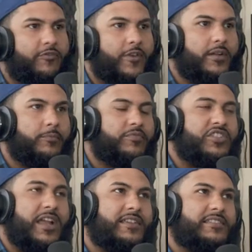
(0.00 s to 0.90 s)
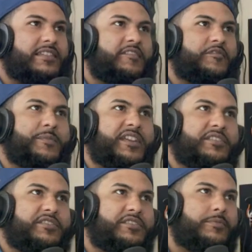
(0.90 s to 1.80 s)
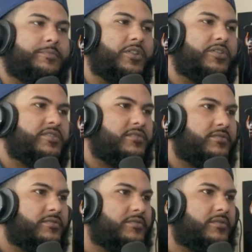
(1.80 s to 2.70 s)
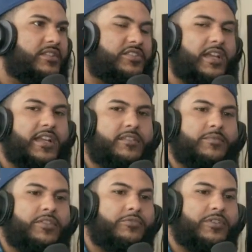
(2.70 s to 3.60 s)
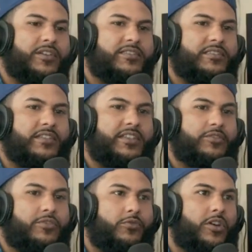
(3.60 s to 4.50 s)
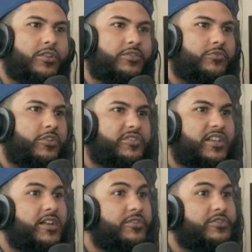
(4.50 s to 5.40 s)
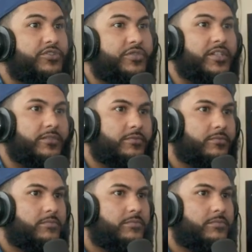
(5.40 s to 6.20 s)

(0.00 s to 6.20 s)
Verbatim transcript: give a fuck. That's China's crazy. different, man. There's certain parts in China, bro, where it's illegal to walk on the wrong side of the street.